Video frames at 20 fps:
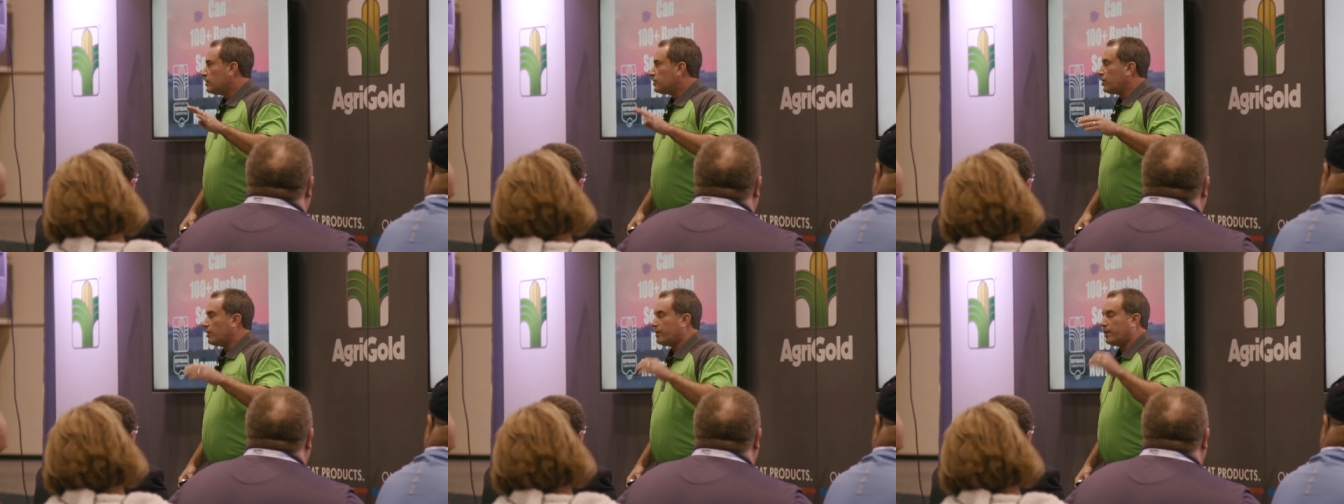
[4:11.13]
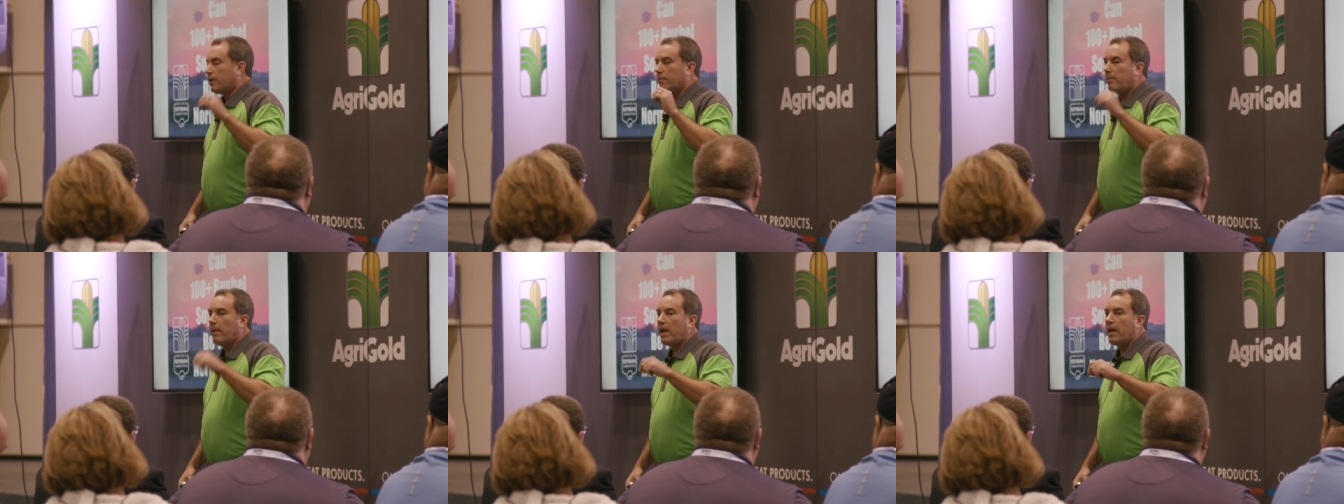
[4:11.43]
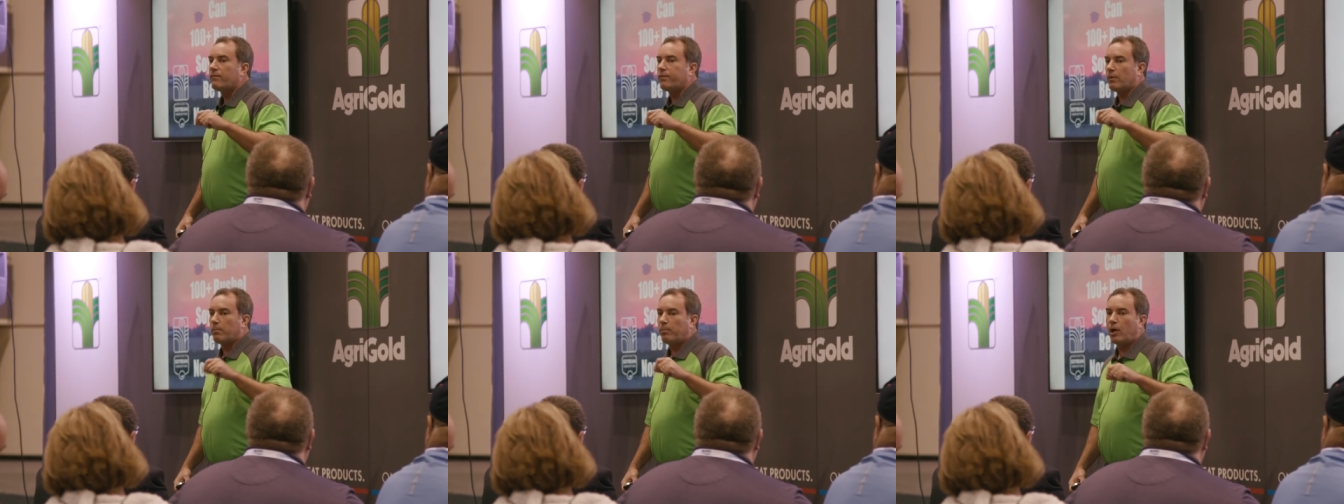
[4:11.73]
So the
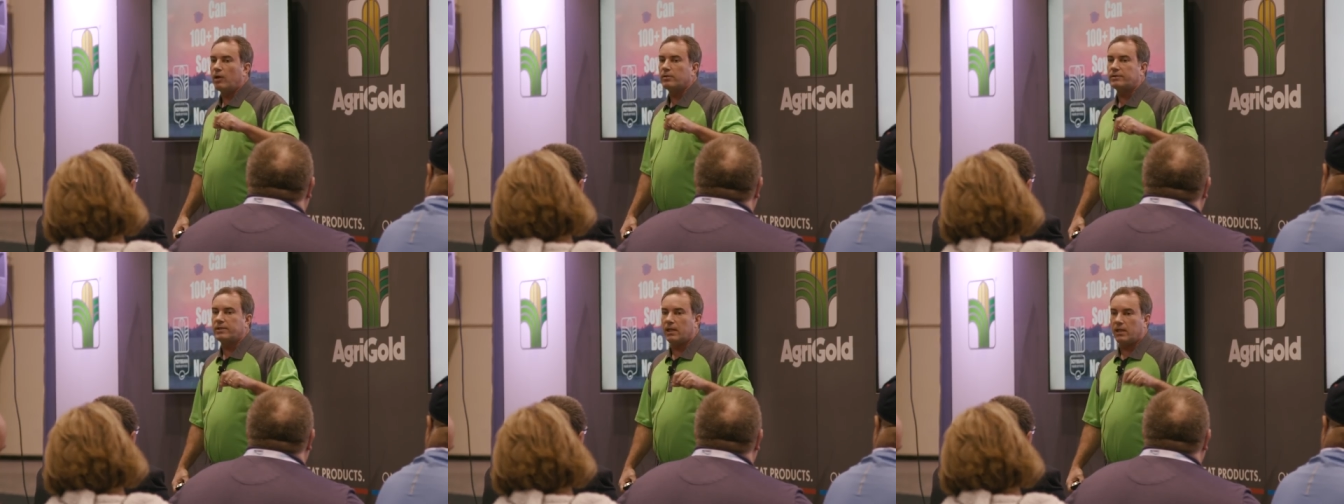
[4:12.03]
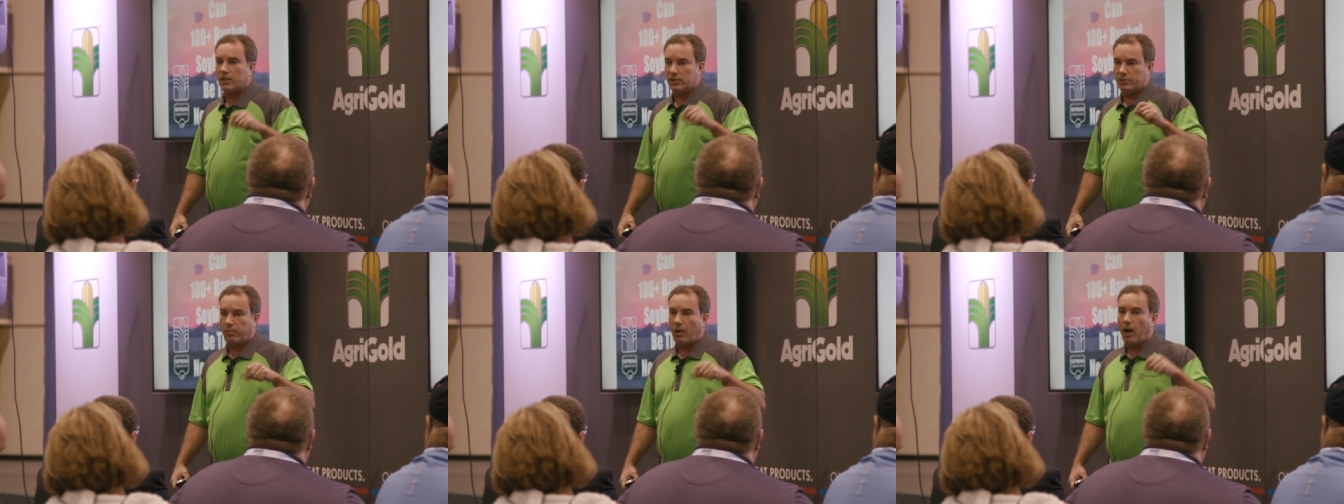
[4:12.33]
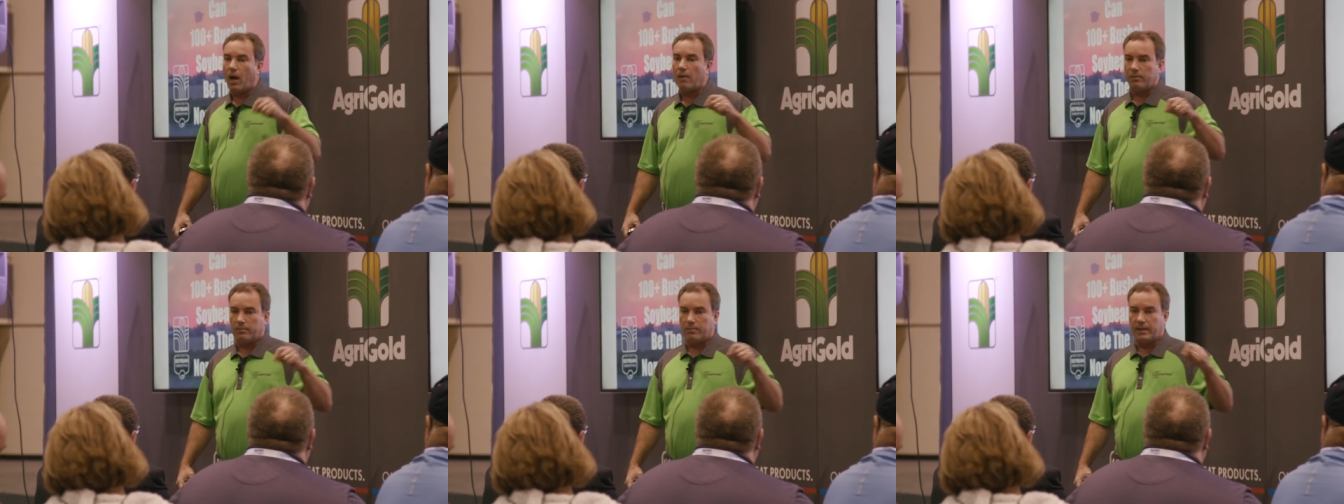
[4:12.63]
demand for protein is
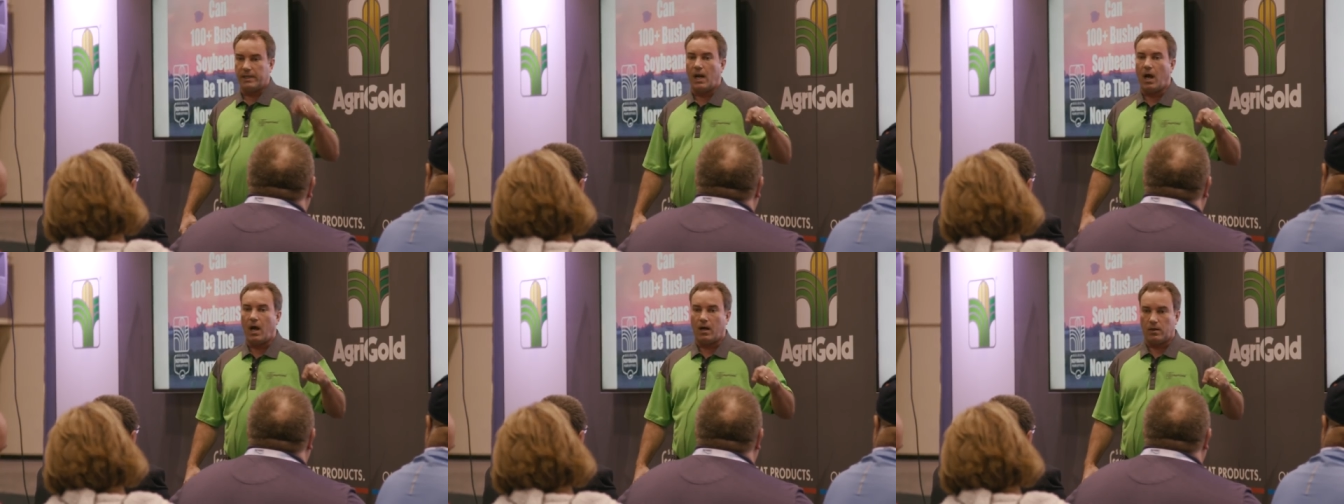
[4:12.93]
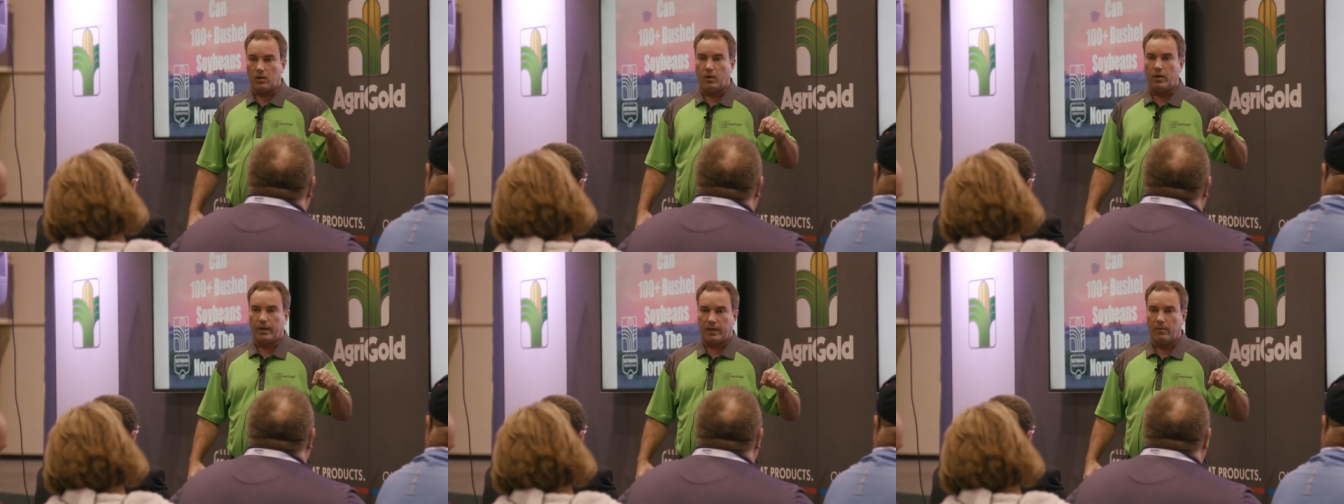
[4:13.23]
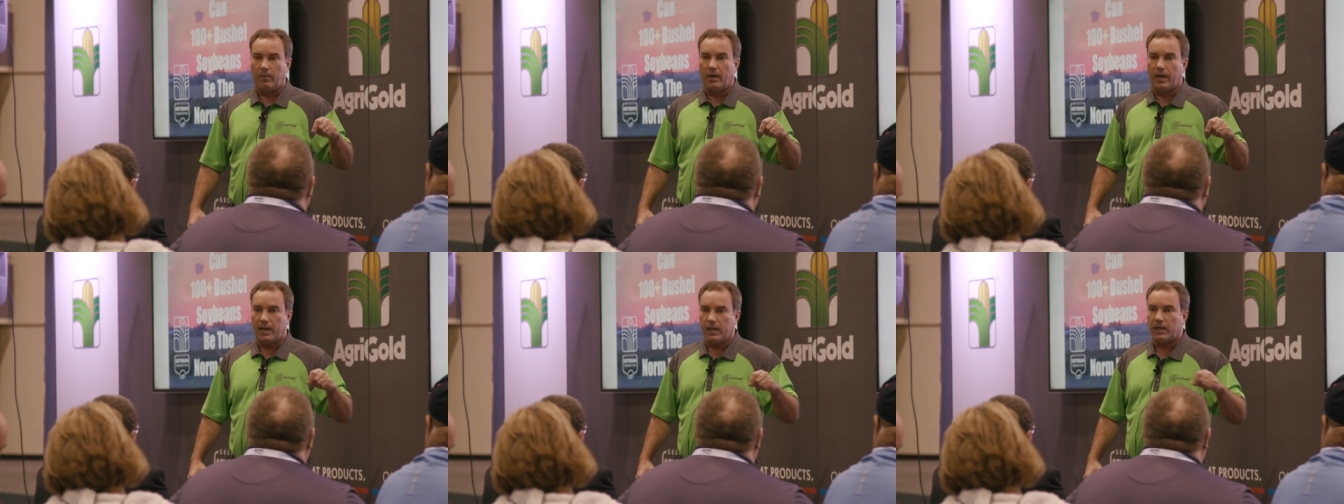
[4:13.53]
probably not going
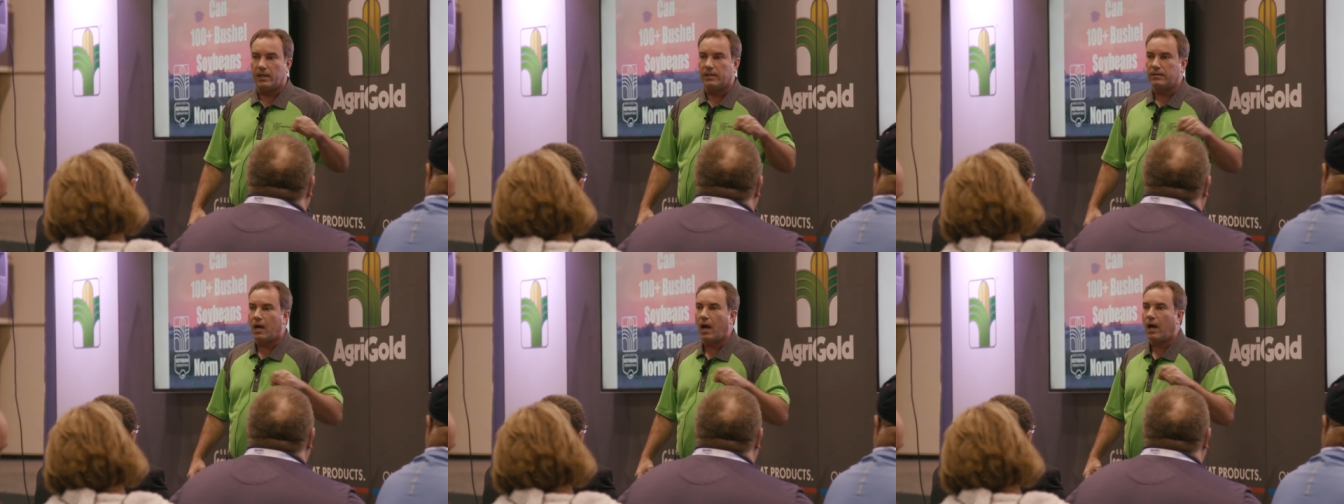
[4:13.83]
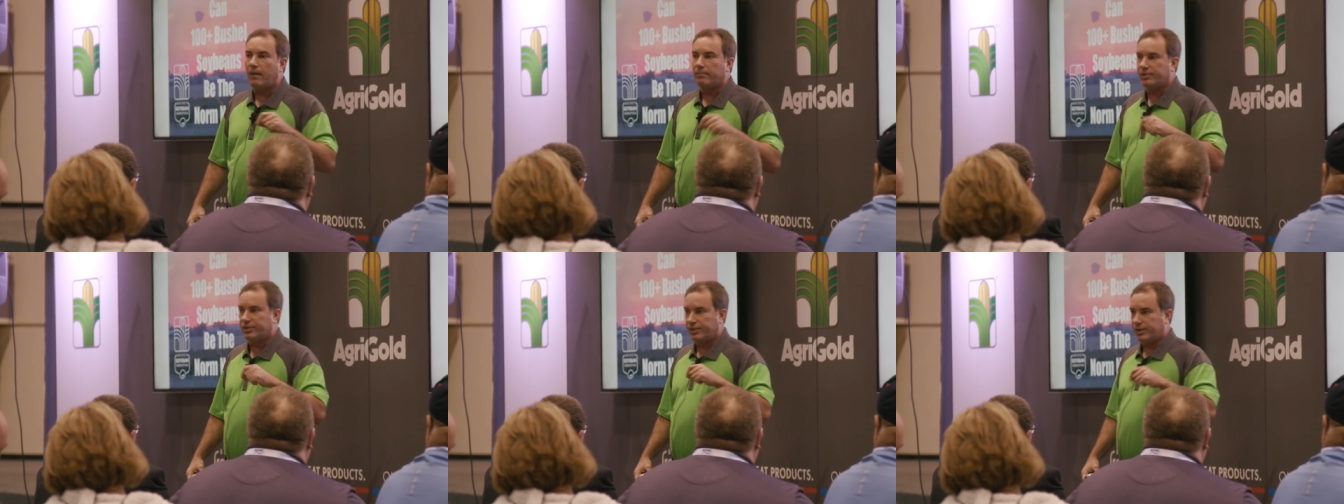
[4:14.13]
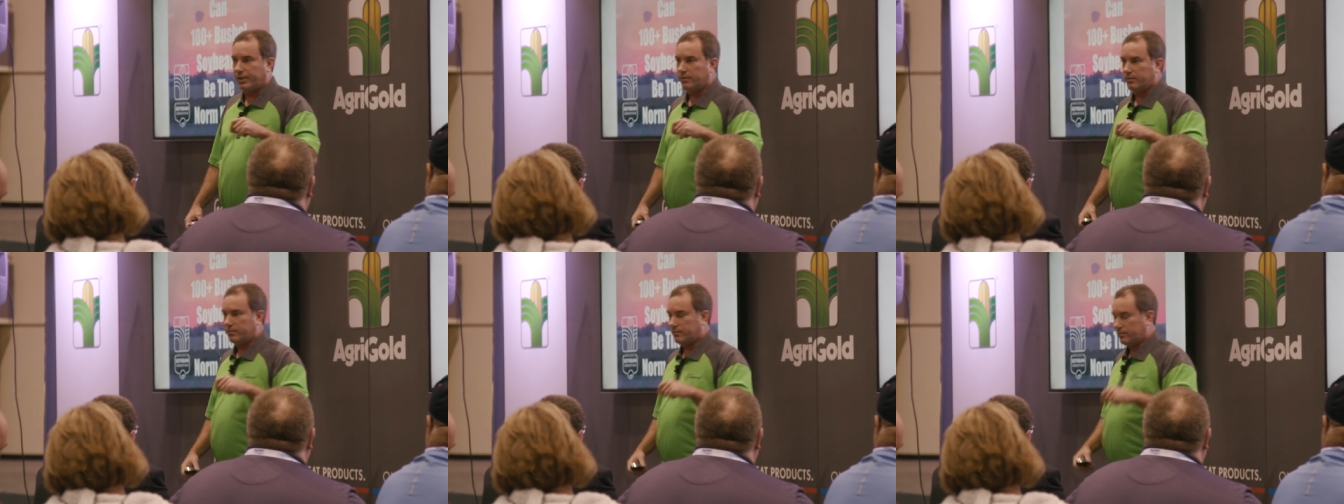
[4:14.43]
away anytime
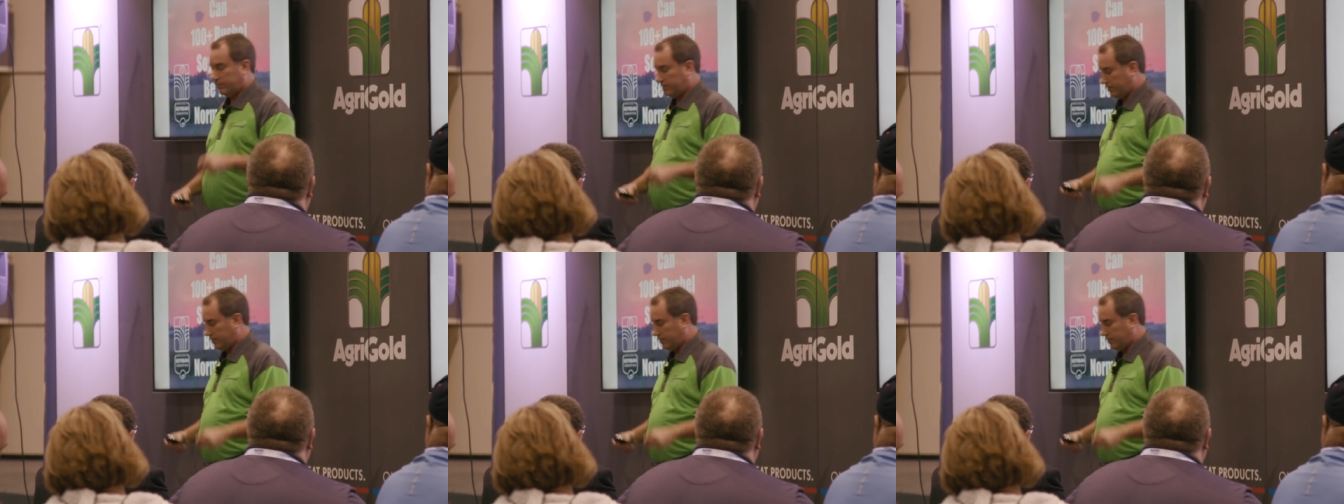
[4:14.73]
soon.